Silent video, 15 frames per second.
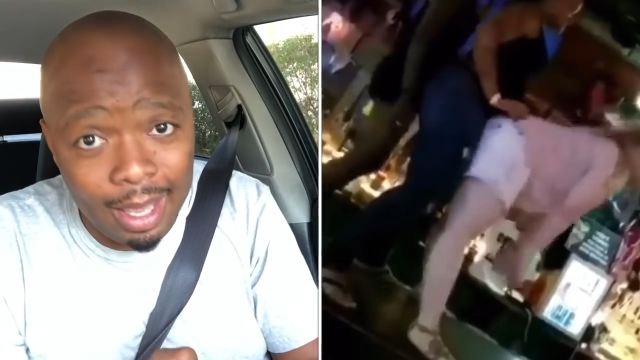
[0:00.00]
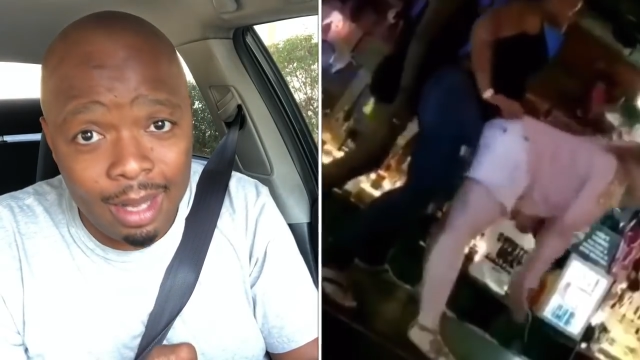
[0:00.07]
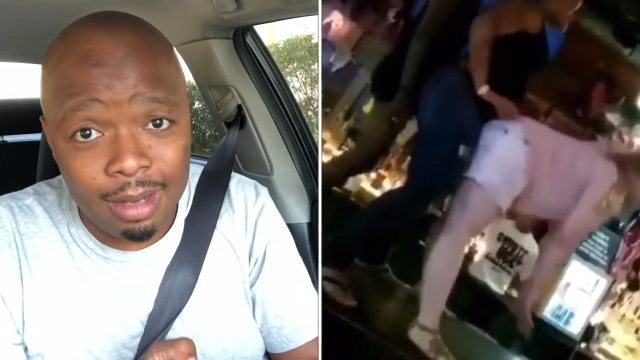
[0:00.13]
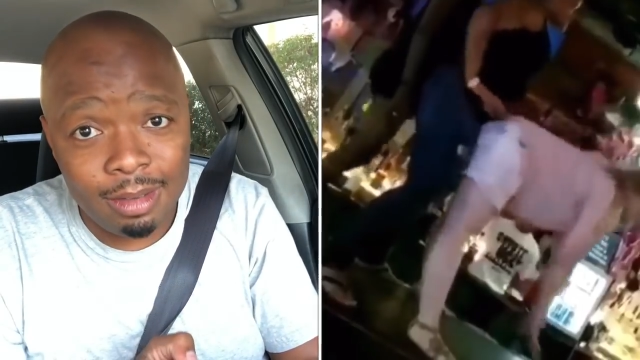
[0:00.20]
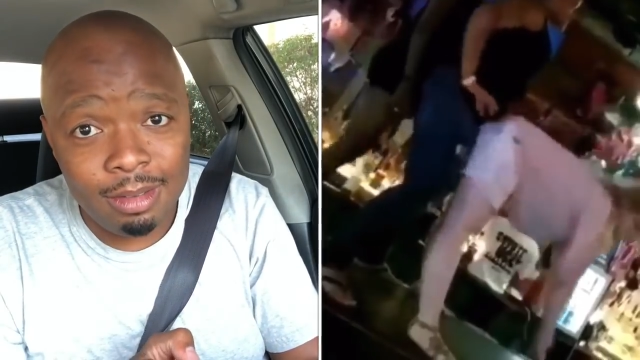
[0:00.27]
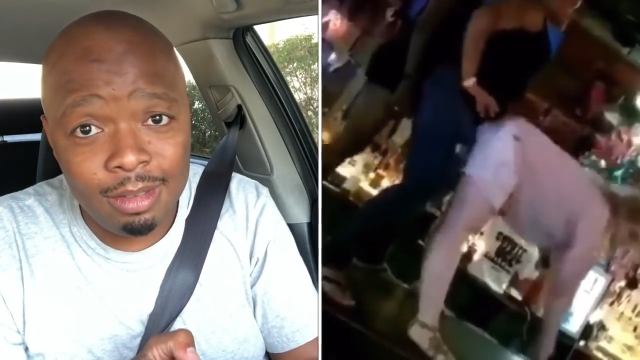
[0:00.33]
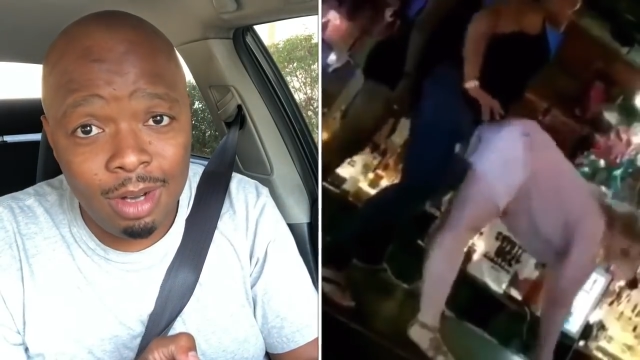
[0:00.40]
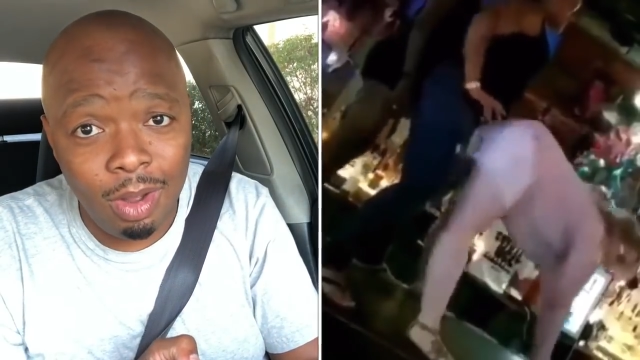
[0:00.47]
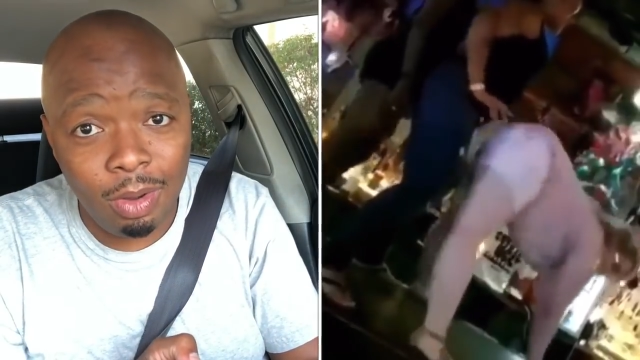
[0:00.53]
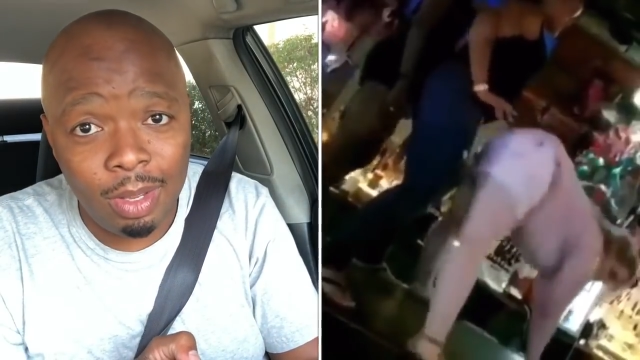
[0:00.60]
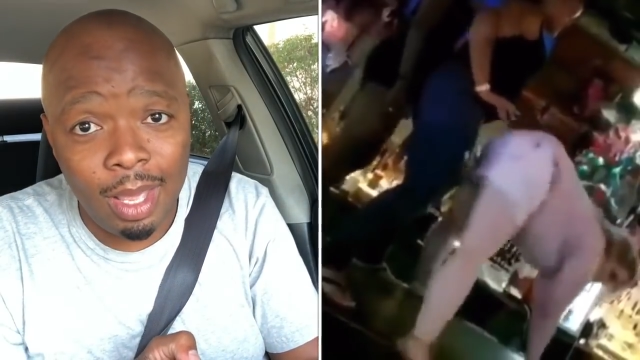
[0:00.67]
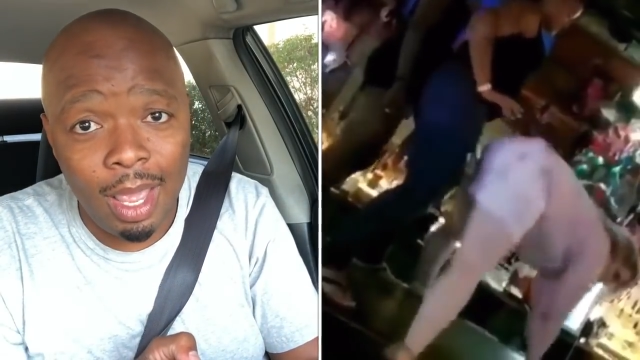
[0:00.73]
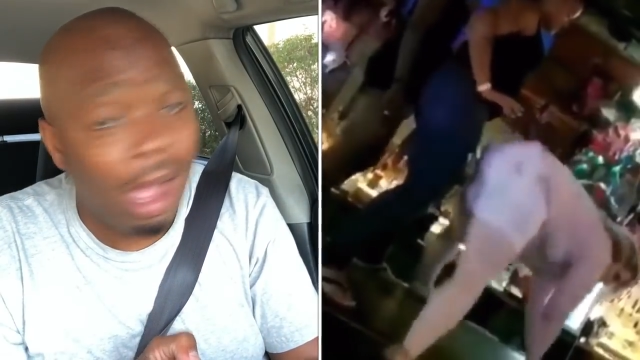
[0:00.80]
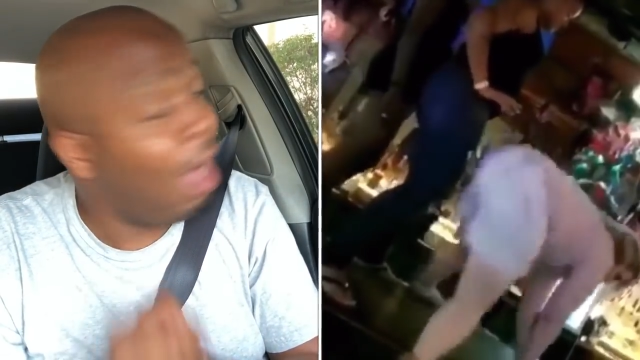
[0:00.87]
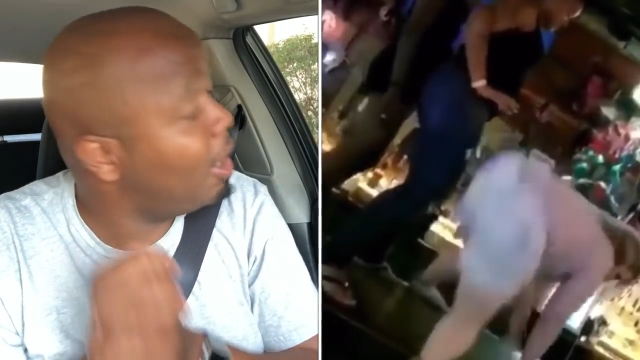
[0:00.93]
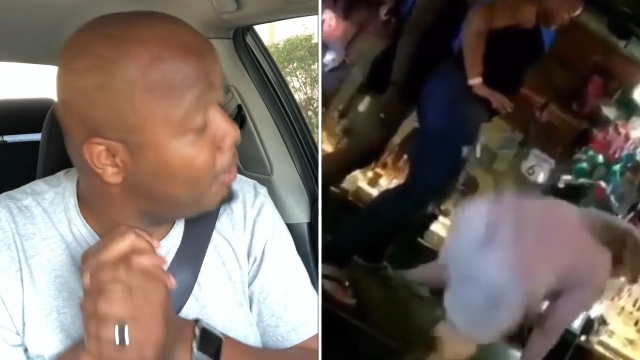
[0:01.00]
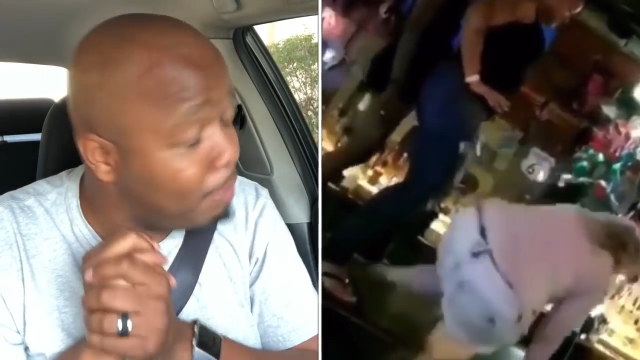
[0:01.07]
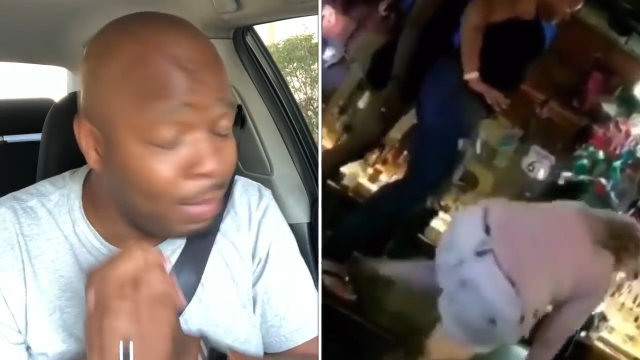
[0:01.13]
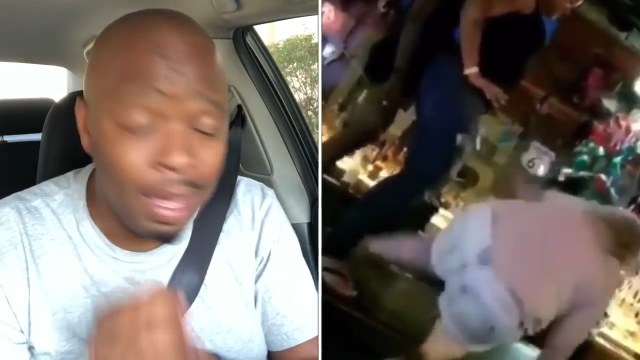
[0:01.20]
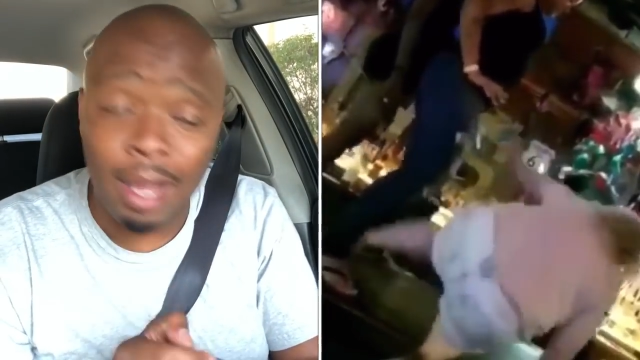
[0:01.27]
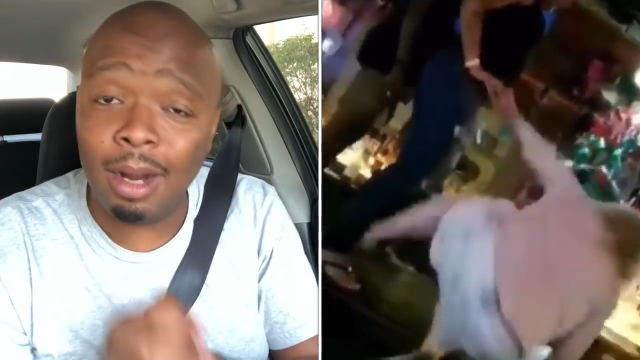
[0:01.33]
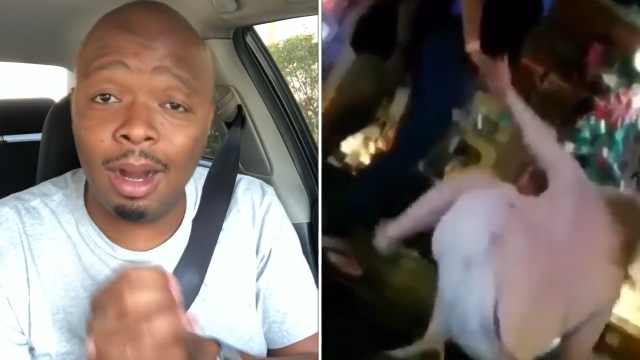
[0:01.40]
it. Okay, all the
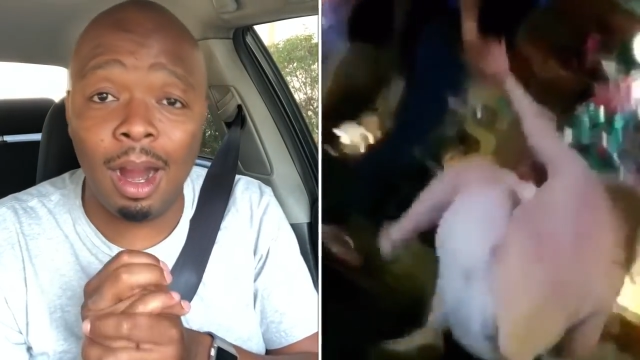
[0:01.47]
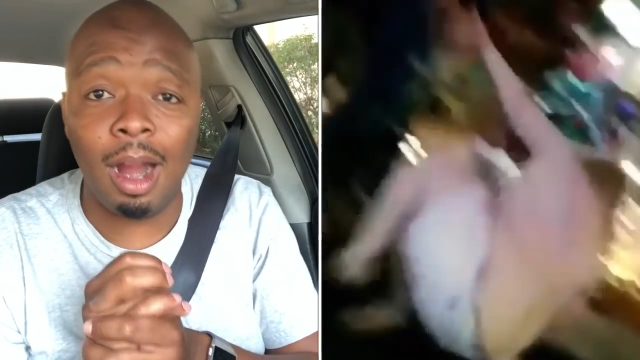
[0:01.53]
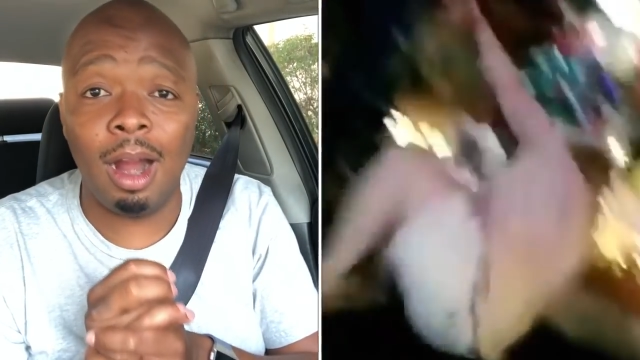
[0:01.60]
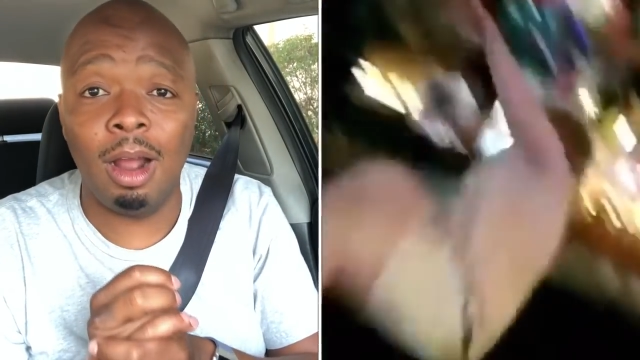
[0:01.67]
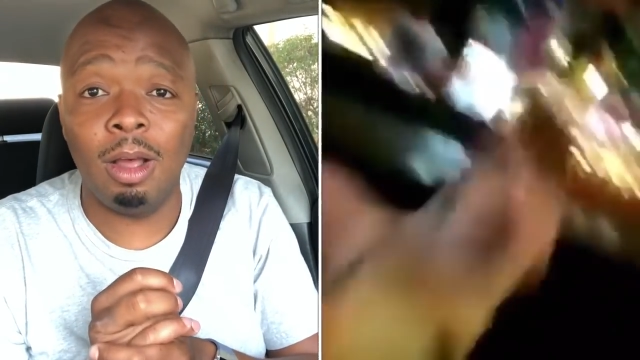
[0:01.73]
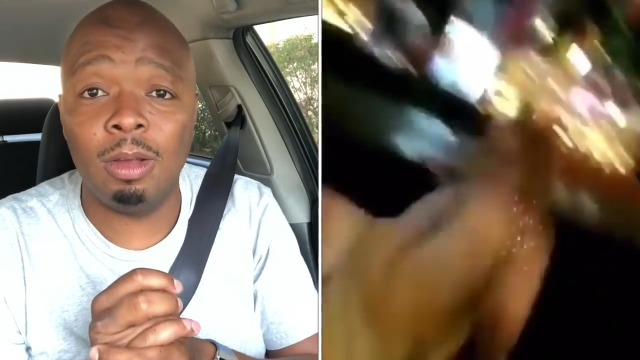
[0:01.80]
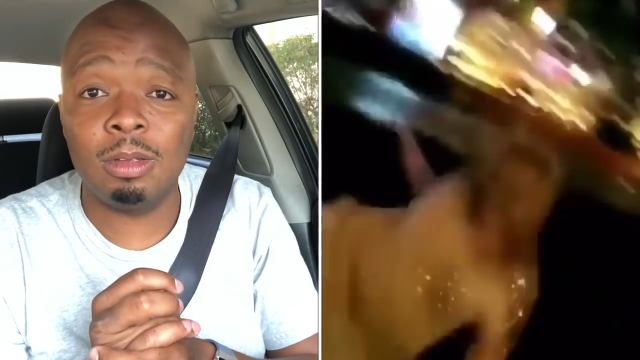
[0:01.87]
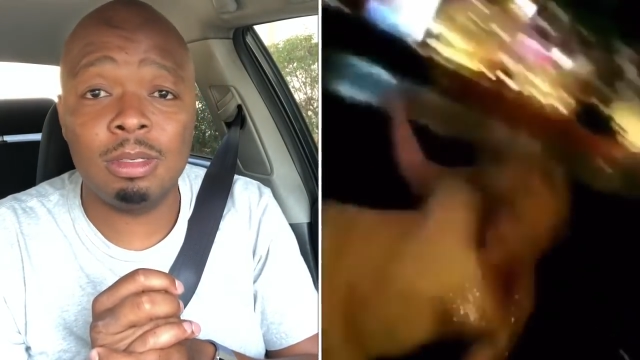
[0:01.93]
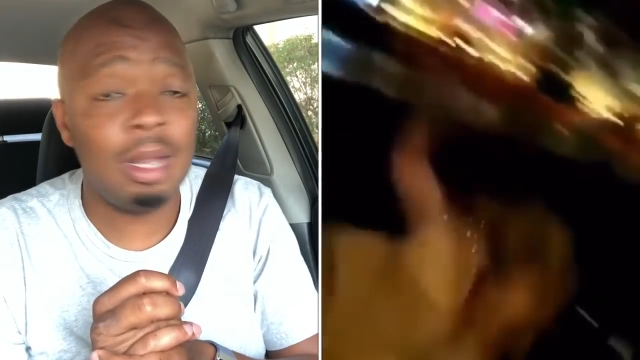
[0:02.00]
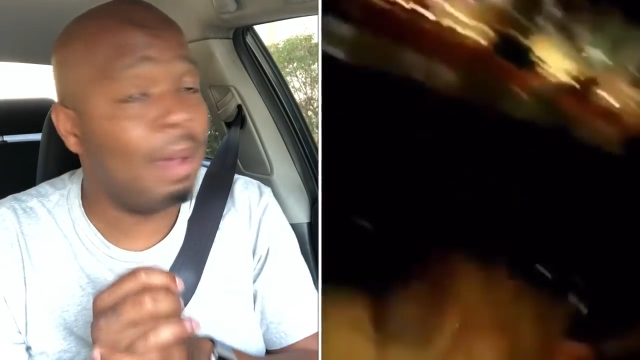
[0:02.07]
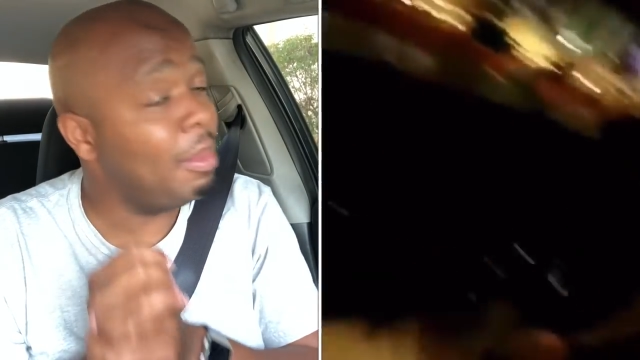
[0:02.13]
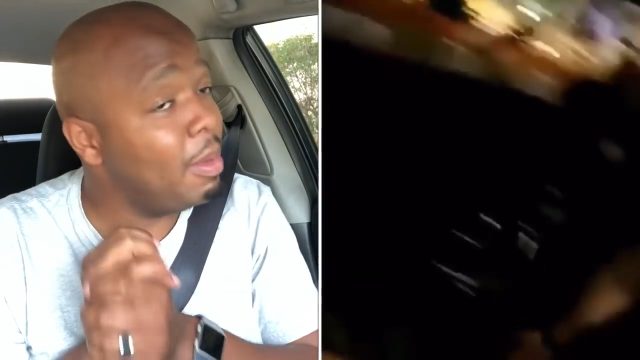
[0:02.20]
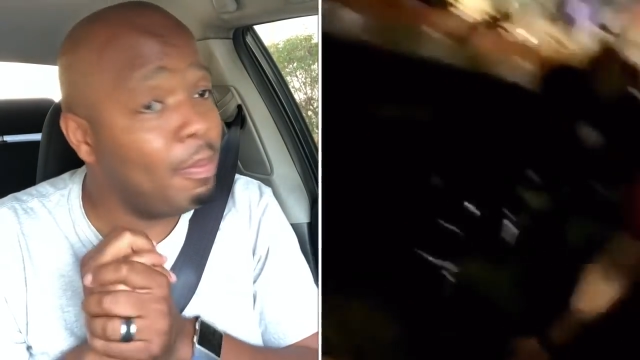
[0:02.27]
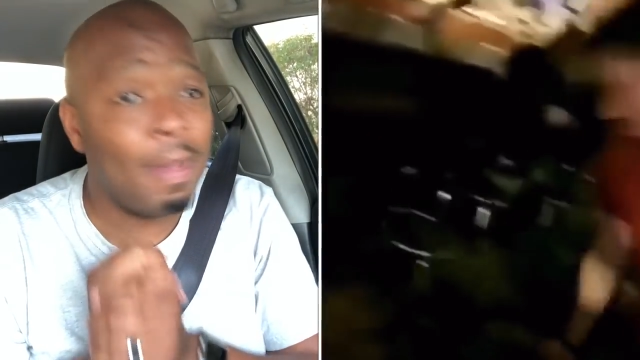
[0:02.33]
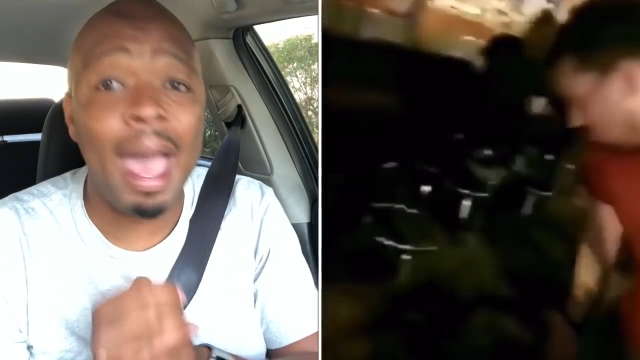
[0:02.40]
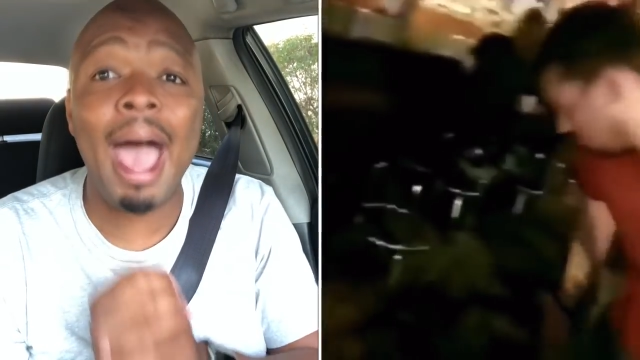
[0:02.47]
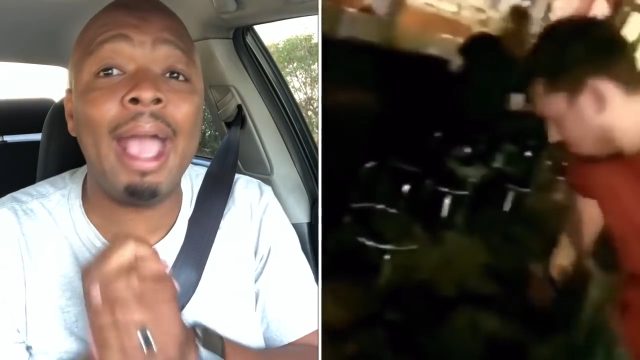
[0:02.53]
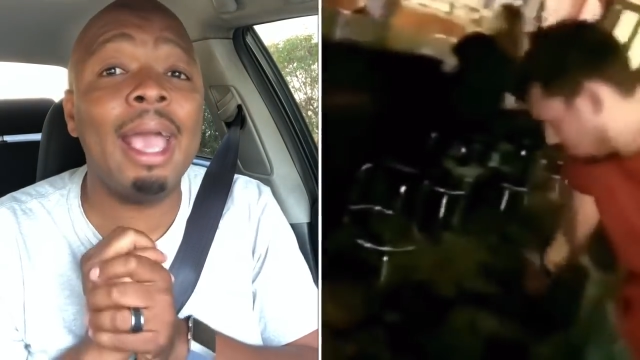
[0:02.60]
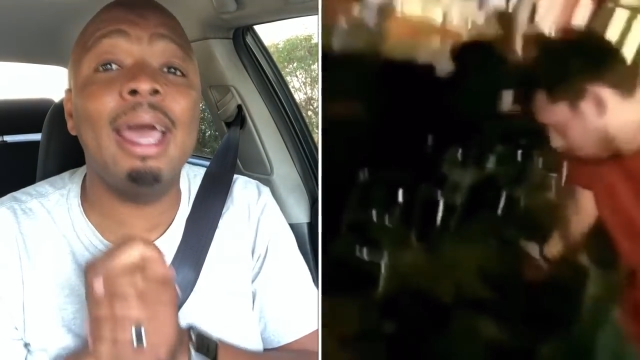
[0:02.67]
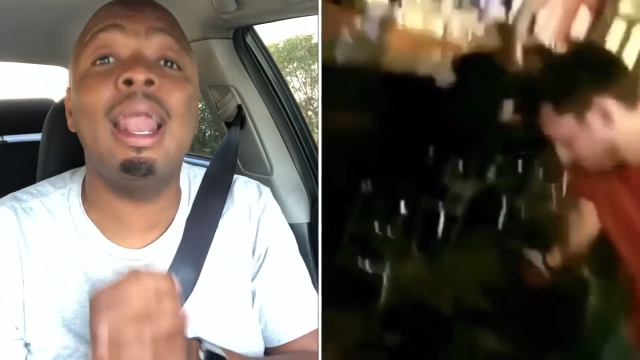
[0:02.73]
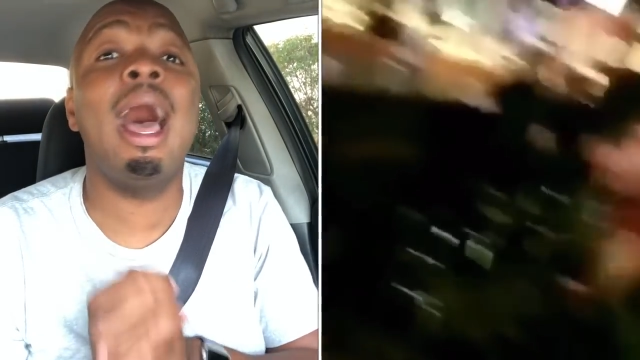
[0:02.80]
big girls. Let me bag it